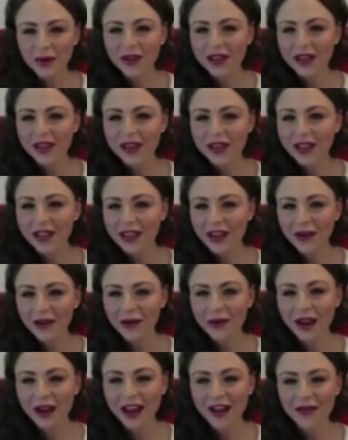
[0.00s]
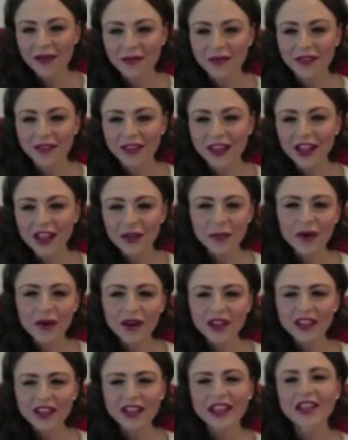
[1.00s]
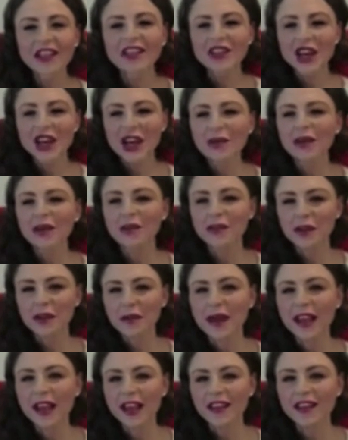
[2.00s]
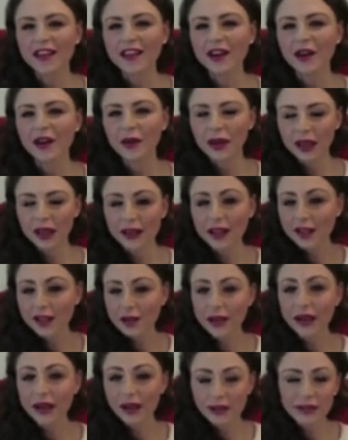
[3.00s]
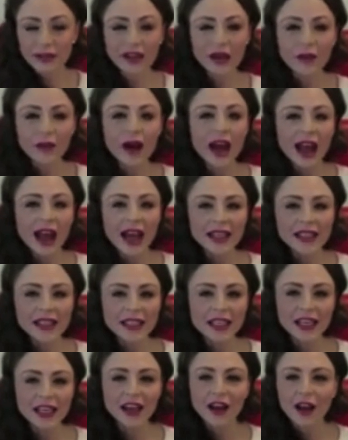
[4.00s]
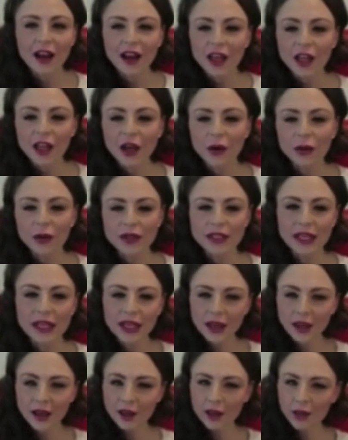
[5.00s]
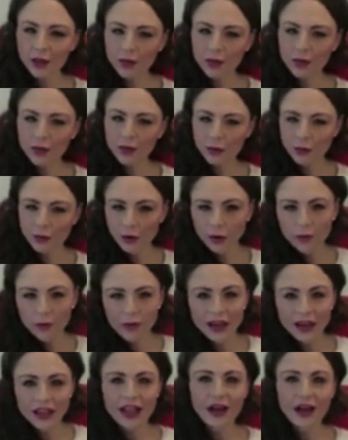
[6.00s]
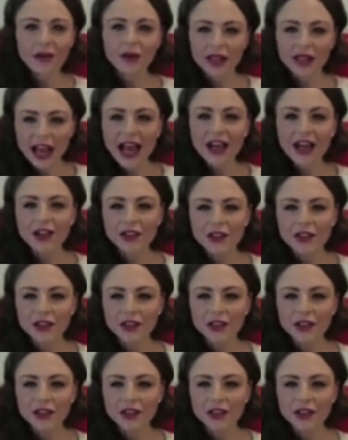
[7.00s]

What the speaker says: out. But that's part of the enjoyment for me. And that's same with acting. Digging through, finding out who the